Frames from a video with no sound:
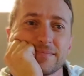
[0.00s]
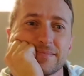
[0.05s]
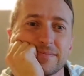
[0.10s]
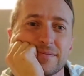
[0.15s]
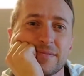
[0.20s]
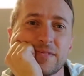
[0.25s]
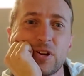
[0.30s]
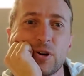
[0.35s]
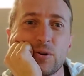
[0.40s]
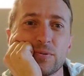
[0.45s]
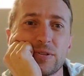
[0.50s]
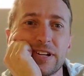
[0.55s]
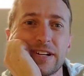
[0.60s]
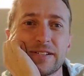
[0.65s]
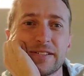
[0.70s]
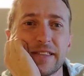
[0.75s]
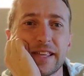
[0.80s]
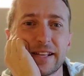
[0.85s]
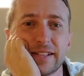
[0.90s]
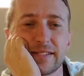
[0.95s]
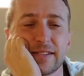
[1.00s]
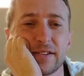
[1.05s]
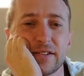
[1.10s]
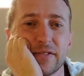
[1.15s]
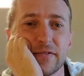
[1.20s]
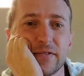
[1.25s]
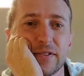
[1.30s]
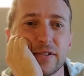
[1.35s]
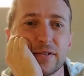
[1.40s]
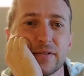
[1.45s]
Don't touch things on
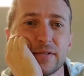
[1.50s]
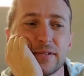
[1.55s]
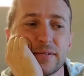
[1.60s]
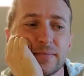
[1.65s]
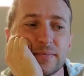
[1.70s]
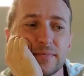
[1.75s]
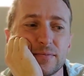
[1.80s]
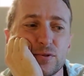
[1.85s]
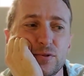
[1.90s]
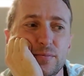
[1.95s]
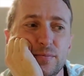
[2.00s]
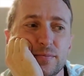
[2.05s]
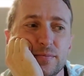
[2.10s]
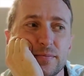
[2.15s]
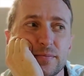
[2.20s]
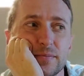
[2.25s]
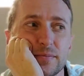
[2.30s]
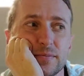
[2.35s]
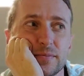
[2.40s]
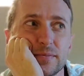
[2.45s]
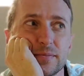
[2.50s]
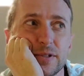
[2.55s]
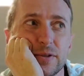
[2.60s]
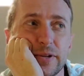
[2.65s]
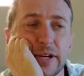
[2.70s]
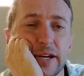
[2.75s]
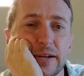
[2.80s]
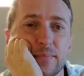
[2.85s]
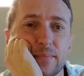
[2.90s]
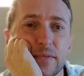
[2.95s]
your phone. Oop.
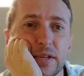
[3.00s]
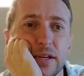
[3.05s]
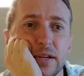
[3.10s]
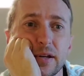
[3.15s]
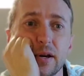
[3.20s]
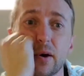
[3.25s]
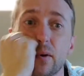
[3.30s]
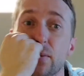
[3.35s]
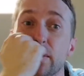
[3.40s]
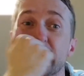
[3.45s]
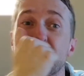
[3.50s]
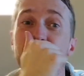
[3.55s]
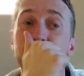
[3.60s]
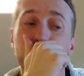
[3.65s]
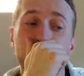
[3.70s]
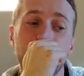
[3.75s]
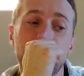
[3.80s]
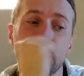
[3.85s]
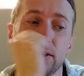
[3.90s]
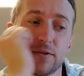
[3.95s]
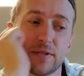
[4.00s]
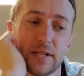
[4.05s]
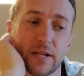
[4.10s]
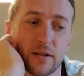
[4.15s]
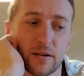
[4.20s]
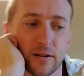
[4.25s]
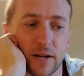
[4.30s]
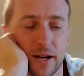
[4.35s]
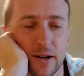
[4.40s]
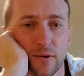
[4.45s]
Okay, we're getting pretty close
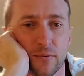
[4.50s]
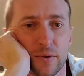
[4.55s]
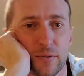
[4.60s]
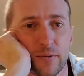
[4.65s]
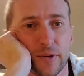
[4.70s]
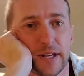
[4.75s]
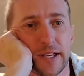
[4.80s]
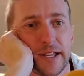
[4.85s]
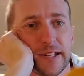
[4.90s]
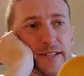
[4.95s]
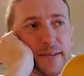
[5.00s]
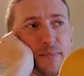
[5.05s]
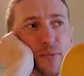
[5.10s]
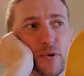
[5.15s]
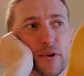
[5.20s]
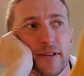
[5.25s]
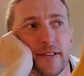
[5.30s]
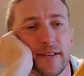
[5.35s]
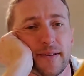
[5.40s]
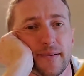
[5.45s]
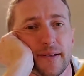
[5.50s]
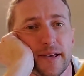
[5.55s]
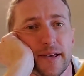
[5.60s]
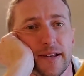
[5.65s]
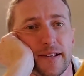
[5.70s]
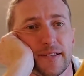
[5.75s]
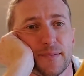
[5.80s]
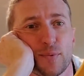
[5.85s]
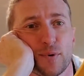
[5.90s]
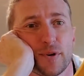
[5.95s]
here. We want to get to boiling,
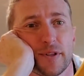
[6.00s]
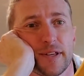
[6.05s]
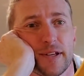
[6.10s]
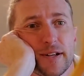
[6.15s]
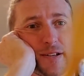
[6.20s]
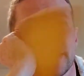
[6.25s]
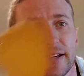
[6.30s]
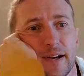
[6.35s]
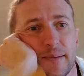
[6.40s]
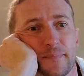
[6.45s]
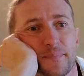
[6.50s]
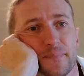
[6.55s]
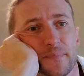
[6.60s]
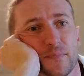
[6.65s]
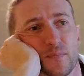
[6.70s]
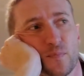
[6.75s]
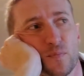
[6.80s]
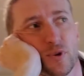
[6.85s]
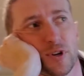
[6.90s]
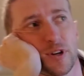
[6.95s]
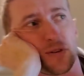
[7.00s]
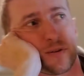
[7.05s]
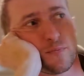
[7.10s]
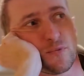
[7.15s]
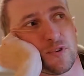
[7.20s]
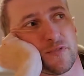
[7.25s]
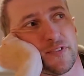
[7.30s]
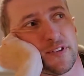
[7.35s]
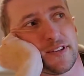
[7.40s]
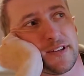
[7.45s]
and it's boiling on top. We're going to
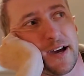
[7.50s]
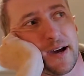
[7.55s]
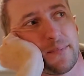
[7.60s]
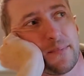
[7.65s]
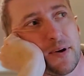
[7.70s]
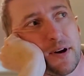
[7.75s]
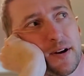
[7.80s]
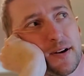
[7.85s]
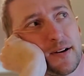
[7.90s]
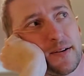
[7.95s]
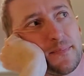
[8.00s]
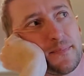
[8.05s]
remove the top part.